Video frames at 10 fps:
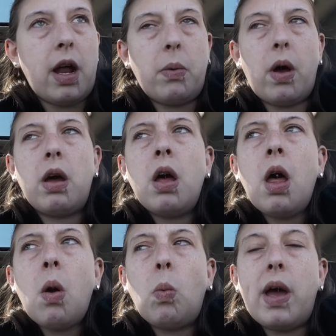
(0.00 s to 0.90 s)
Anyway,
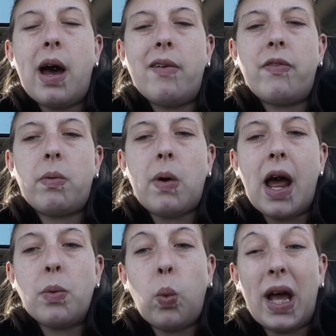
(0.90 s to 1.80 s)
we have
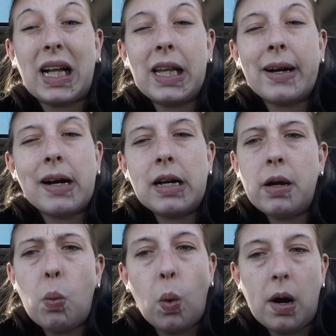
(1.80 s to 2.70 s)
red wiggler
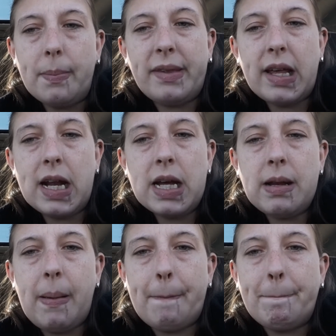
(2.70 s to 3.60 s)
worms in
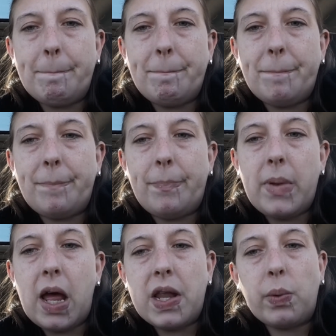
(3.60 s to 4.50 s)
it,
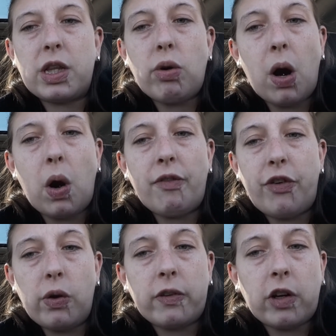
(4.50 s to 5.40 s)
and then we throw our
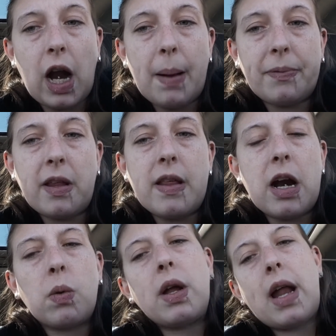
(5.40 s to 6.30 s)
food scraps in
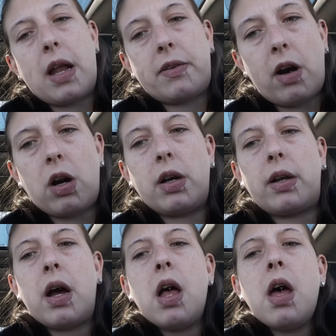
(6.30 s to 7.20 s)
there. It had dirt
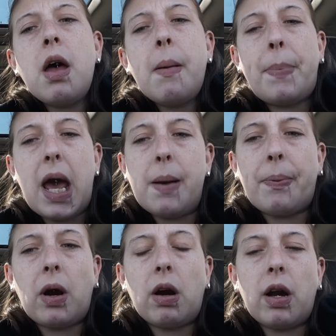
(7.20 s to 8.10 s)
and
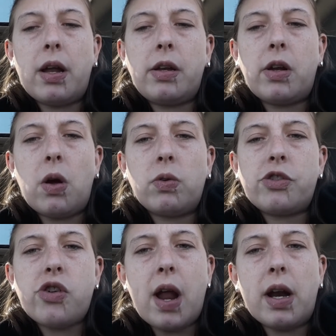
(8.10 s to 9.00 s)
paper and, you know,
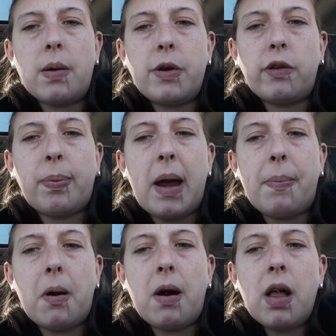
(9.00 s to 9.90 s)
shredded up
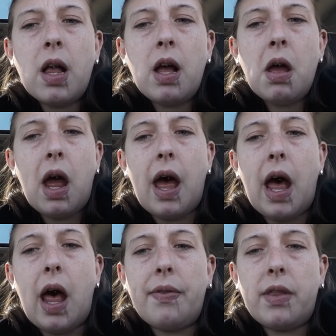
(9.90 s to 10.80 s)
newspaper,
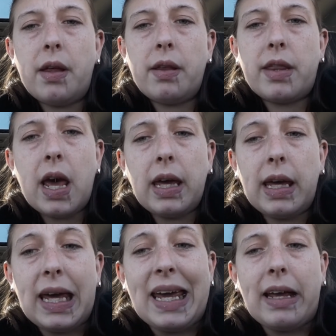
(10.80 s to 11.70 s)
and they
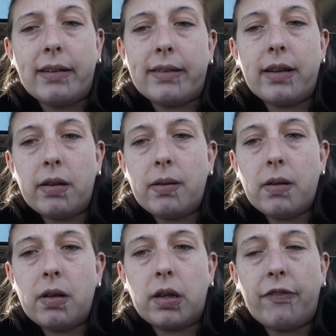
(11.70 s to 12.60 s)
eat
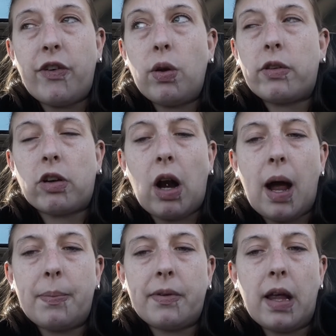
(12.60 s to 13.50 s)
the food
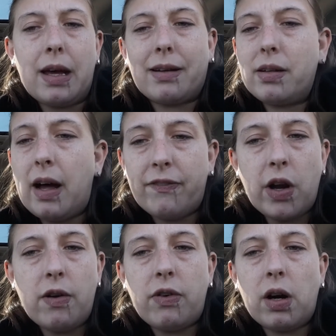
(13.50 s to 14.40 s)
scraps, like
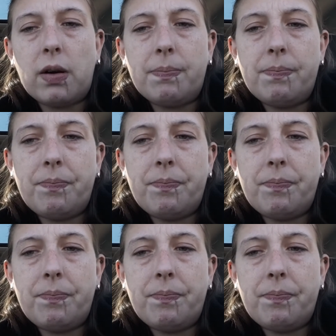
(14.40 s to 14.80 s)
leftover